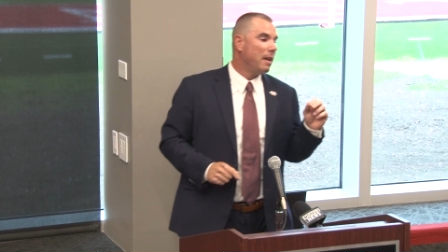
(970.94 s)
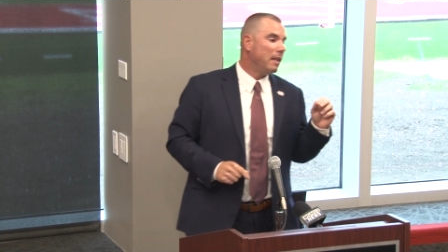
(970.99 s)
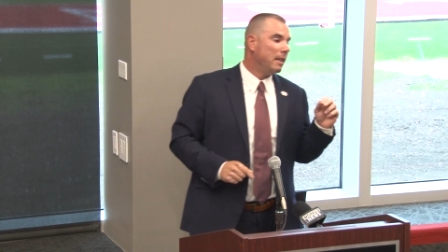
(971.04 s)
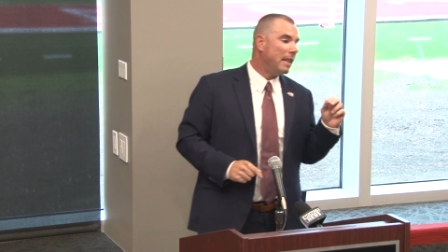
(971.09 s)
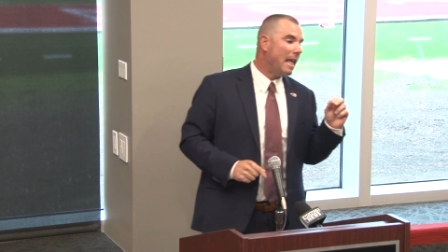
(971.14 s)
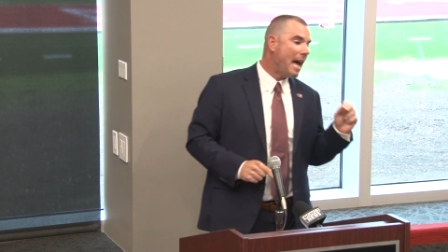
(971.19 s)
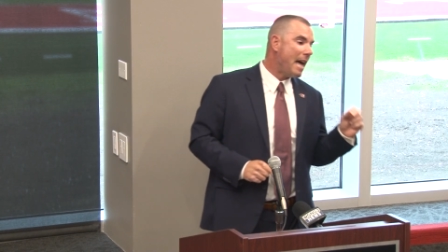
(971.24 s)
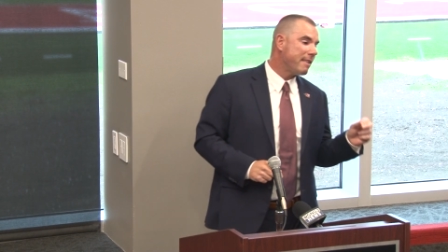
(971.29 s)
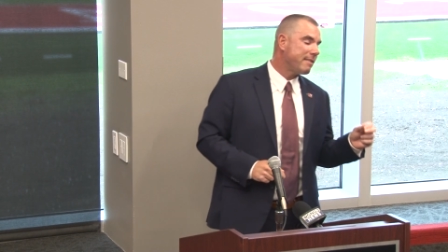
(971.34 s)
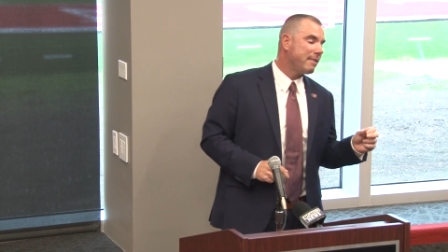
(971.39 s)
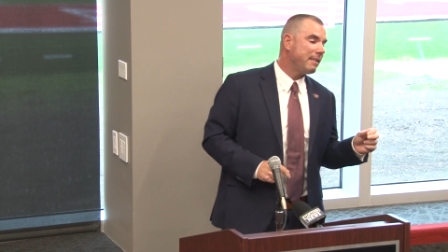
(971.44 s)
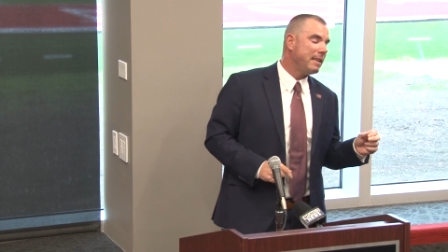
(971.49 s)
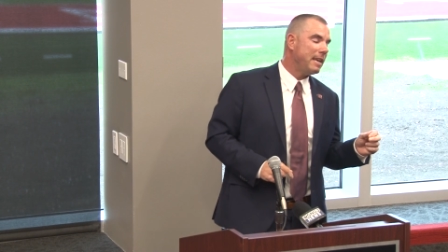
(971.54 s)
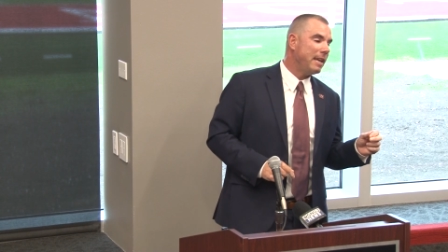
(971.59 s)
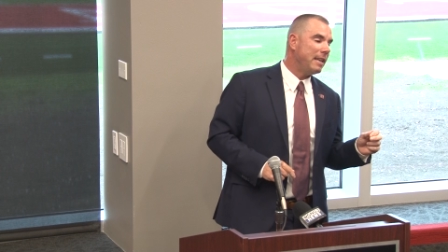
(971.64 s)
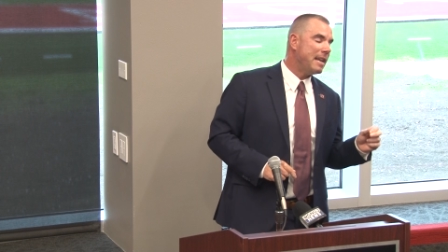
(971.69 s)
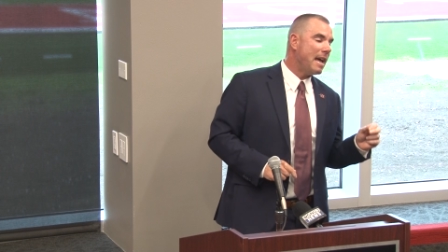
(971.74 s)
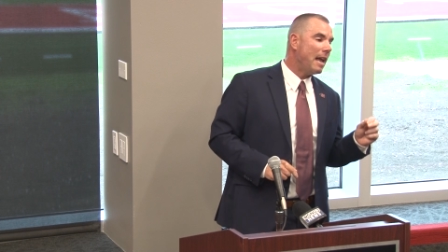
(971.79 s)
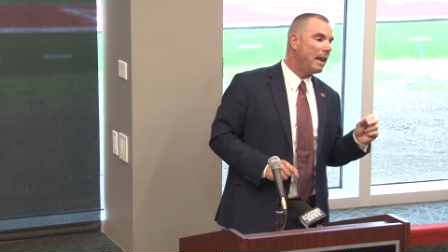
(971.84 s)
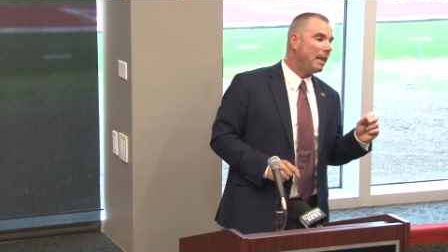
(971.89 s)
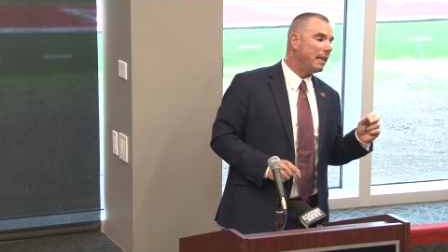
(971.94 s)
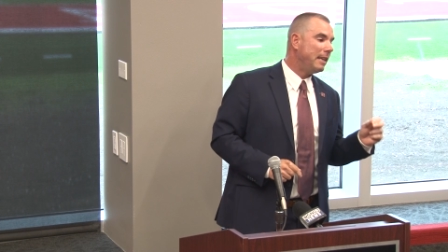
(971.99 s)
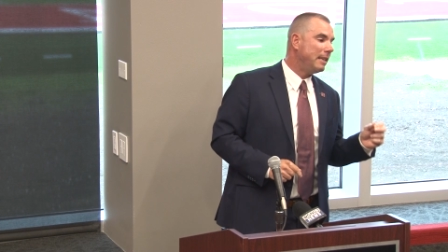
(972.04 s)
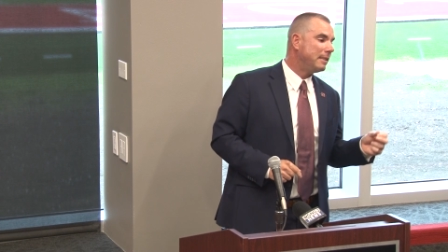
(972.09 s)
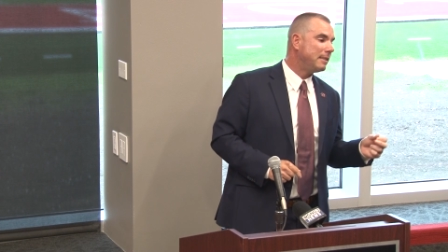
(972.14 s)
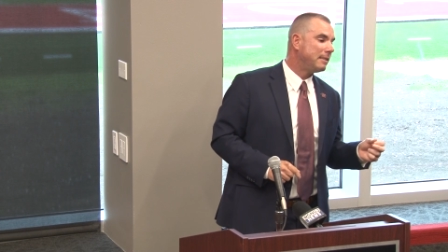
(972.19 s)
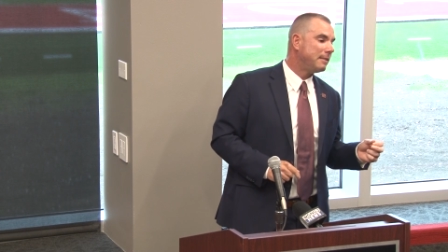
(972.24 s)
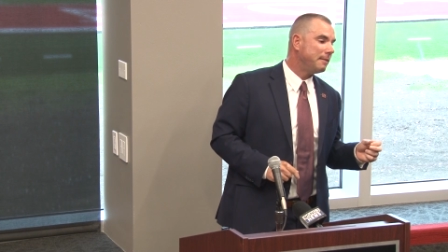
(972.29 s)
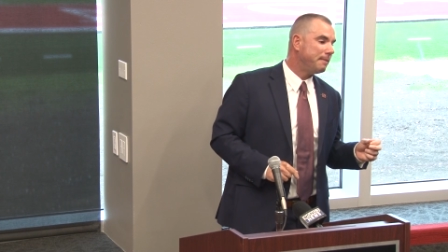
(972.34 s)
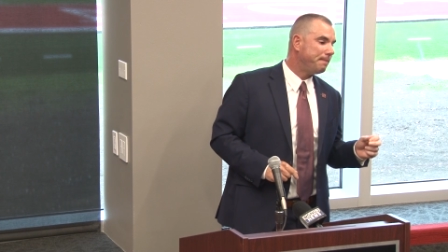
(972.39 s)
Lastly and not
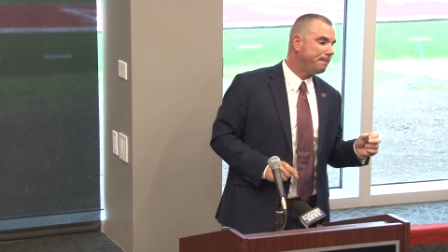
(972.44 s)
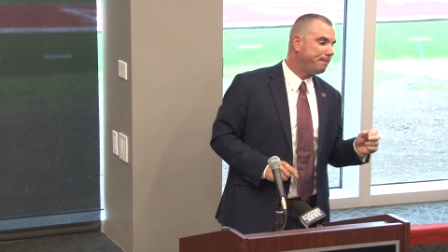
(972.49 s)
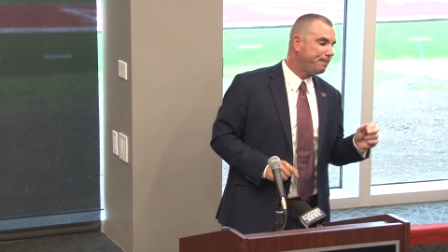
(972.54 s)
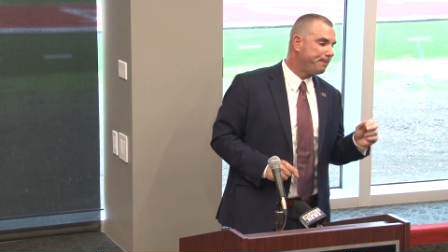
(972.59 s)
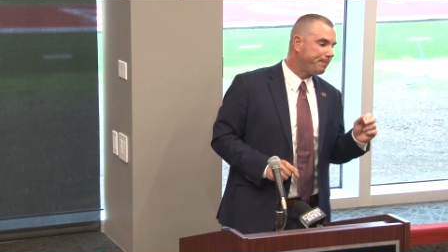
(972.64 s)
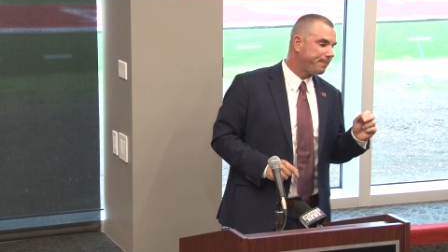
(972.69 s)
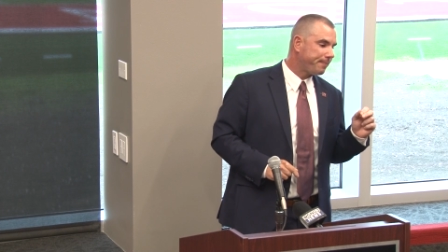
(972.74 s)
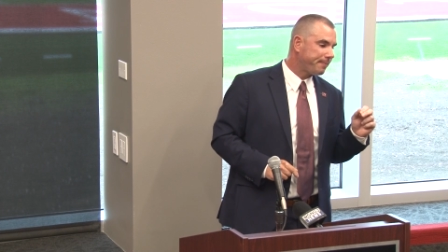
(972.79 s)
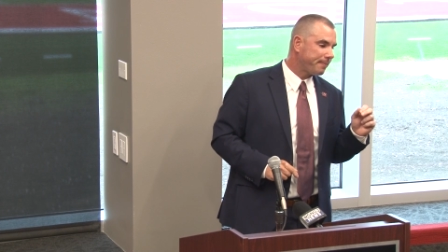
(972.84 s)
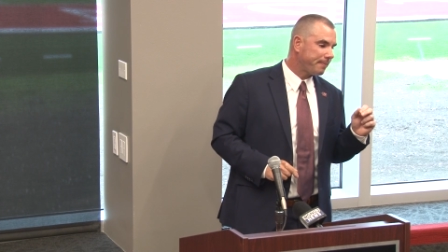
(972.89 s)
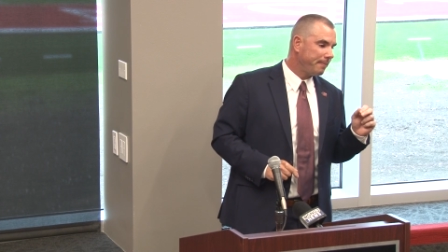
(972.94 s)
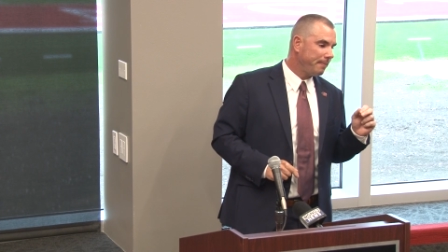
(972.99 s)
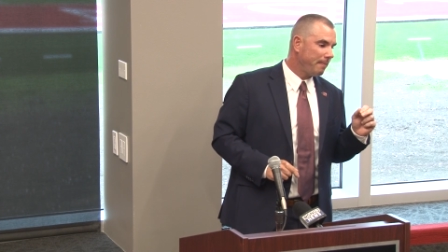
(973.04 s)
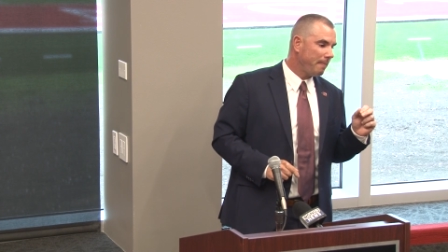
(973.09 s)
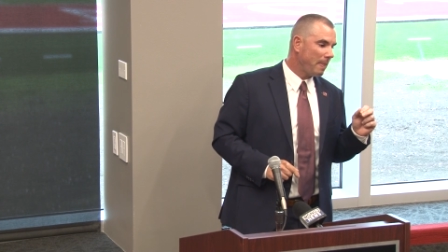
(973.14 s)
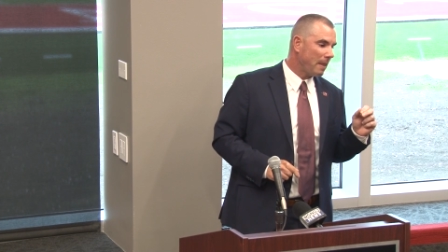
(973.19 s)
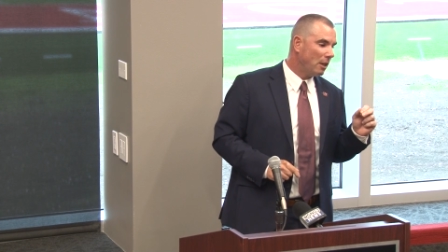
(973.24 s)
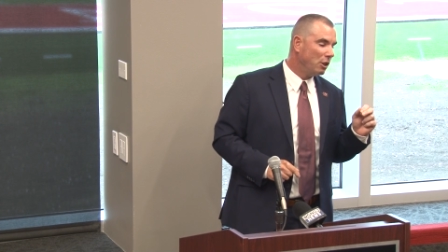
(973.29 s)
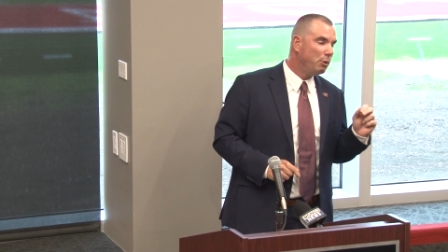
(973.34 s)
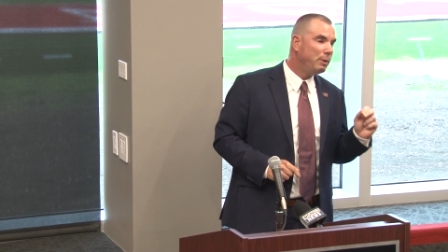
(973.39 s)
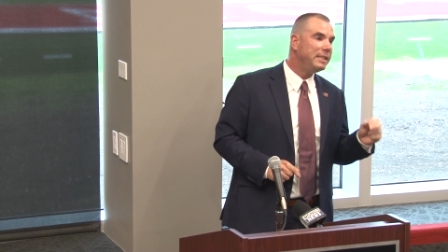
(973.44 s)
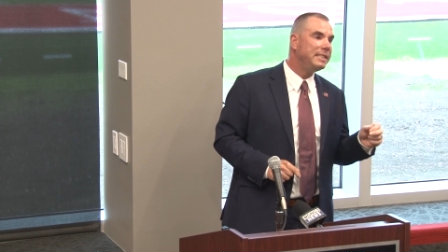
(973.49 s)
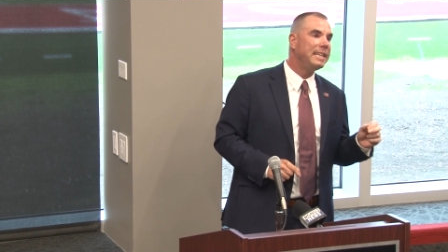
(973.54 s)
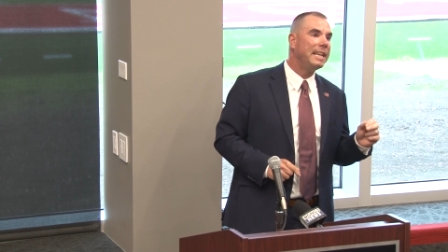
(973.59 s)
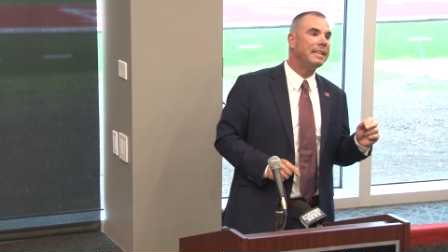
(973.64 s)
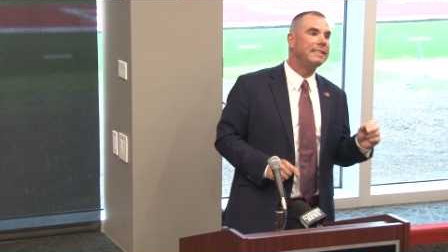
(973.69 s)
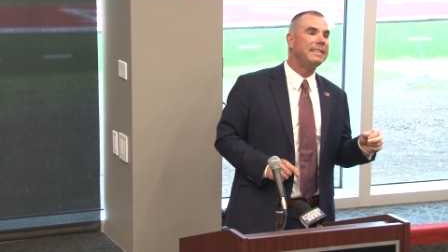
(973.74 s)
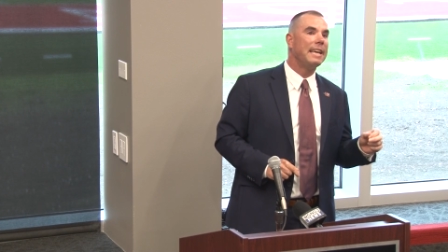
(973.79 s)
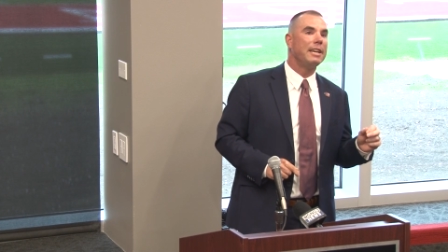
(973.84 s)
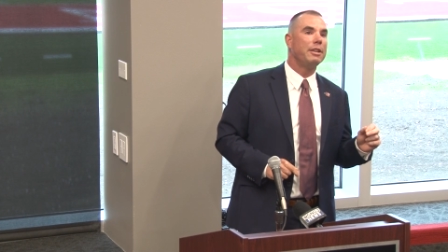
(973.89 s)
least,
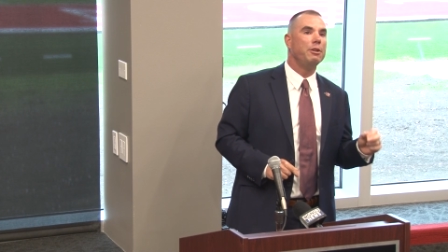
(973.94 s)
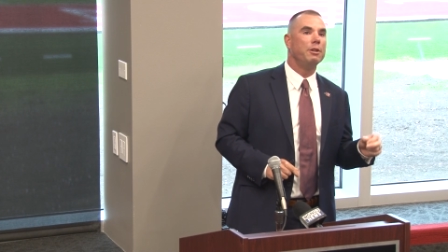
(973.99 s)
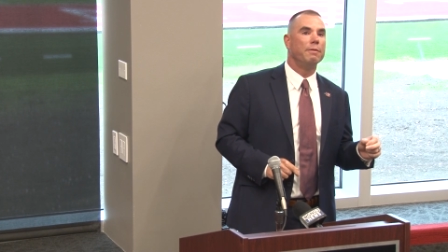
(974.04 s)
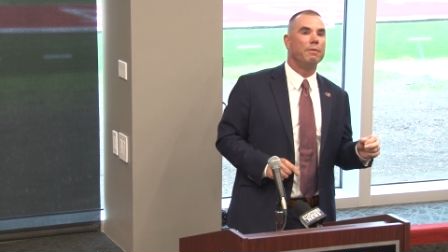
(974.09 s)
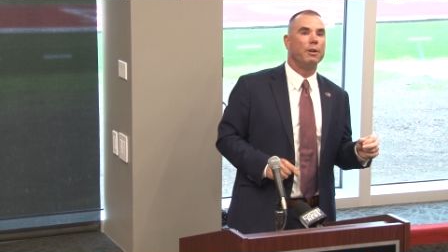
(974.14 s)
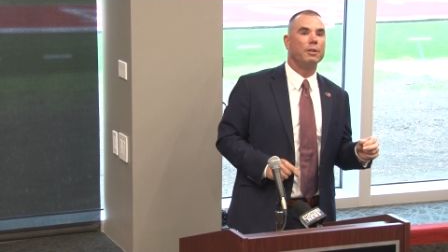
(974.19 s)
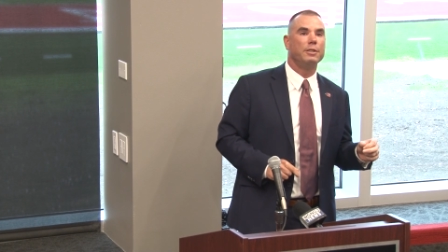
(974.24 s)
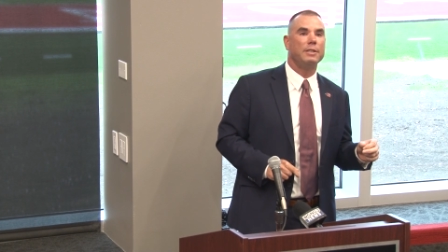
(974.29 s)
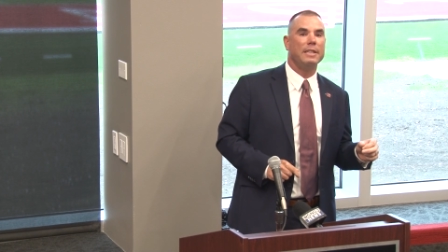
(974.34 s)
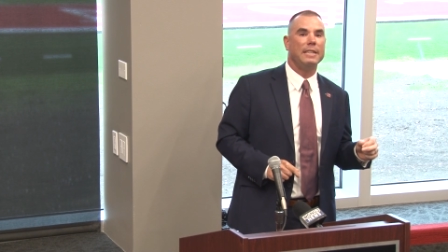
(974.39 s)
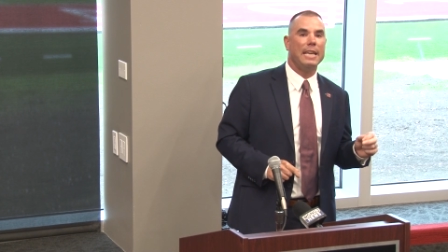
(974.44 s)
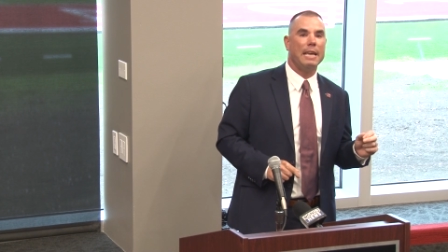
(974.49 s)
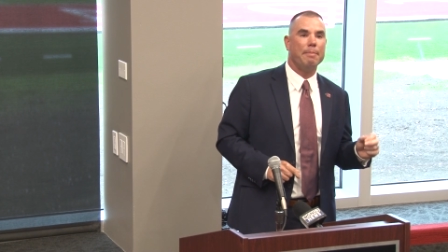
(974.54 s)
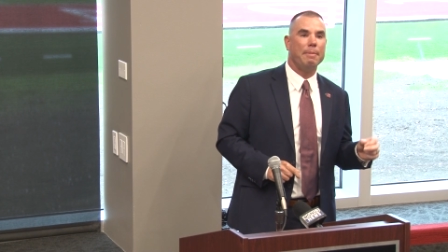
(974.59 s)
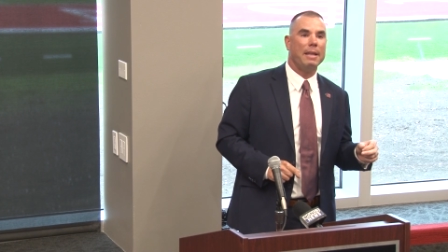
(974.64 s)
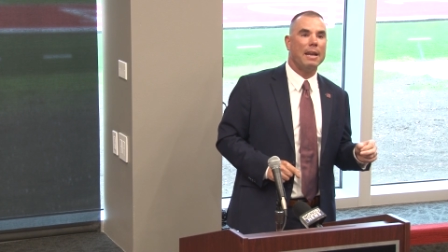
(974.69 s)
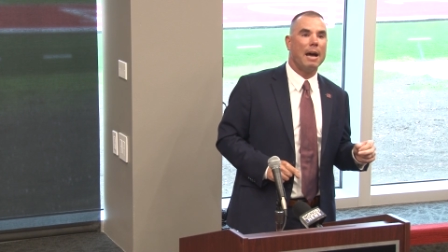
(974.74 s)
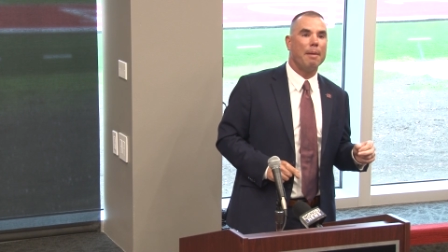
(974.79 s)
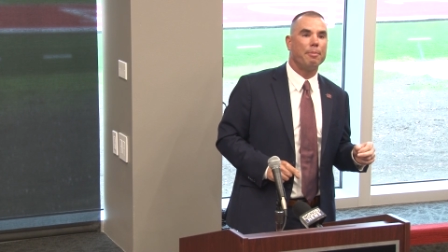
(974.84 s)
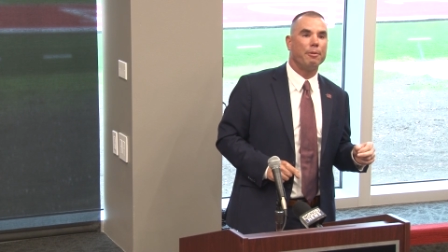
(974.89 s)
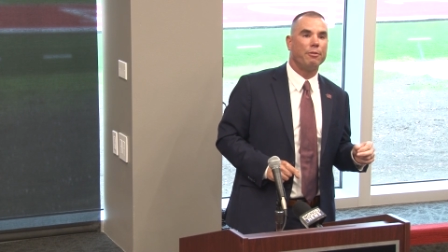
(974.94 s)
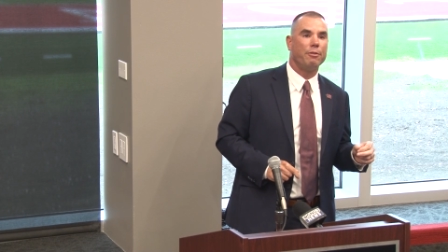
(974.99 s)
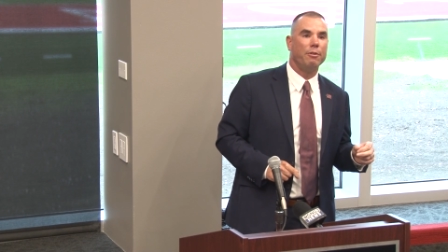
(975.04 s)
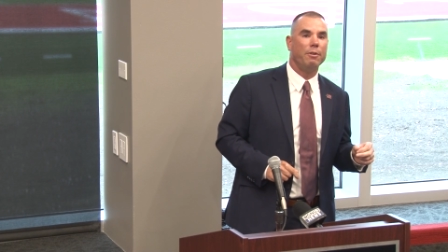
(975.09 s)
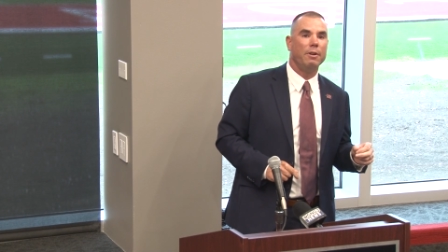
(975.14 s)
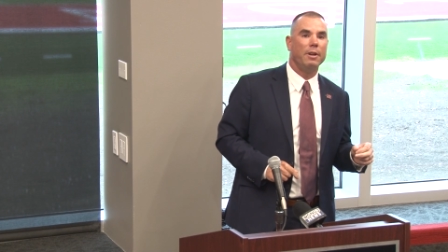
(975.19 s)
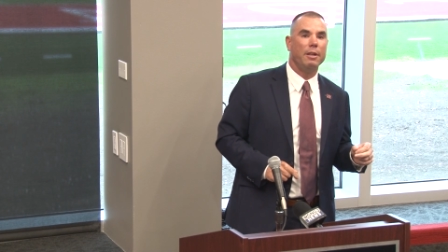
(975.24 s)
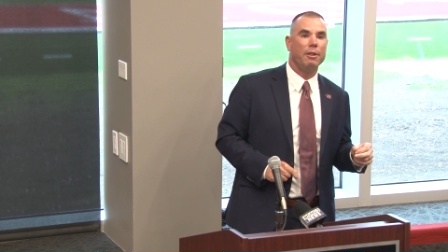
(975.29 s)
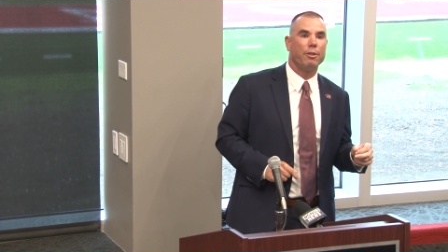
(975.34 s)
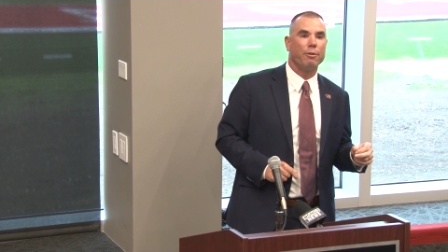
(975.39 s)
Louisiana Tech University gave me an opportunity